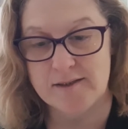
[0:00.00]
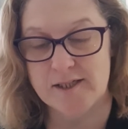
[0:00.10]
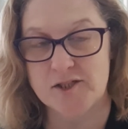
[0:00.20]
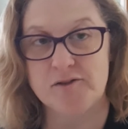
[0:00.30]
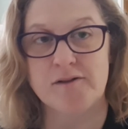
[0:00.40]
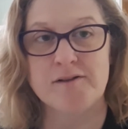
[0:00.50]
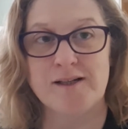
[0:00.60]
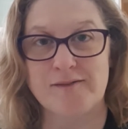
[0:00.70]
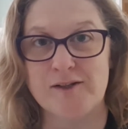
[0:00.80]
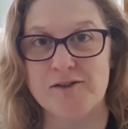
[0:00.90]
6-year-old
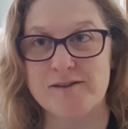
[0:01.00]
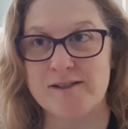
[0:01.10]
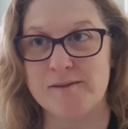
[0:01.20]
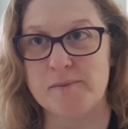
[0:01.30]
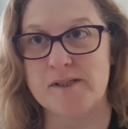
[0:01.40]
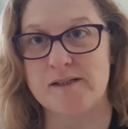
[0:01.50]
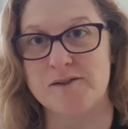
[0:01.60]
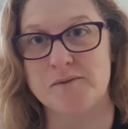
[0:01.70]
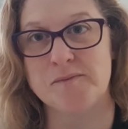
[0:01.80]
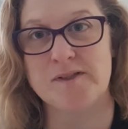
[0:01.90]
having lots of temper
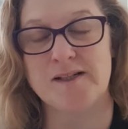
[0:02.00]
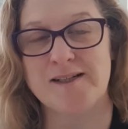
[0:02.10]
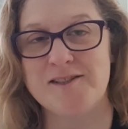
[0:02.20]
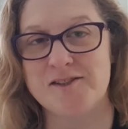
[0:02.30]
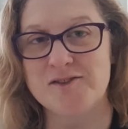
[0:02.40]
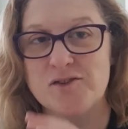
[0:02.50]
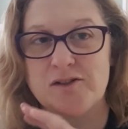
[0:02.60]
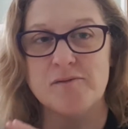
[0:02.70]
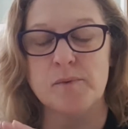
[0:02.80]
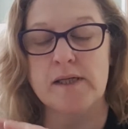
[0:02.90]
tantrums, and it just sort of
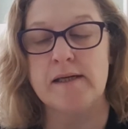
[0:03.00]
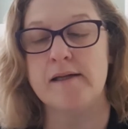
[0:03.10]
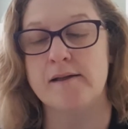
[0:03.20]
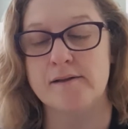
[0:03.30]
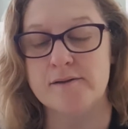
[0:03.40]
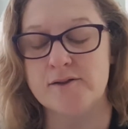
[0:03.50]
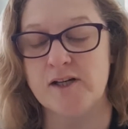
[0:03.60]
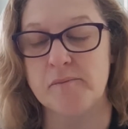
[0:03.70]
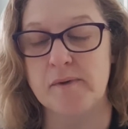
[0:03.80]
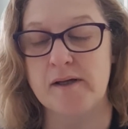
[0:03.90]
completely
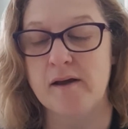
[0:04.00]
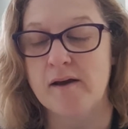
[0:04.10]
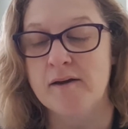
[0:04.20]
drained me.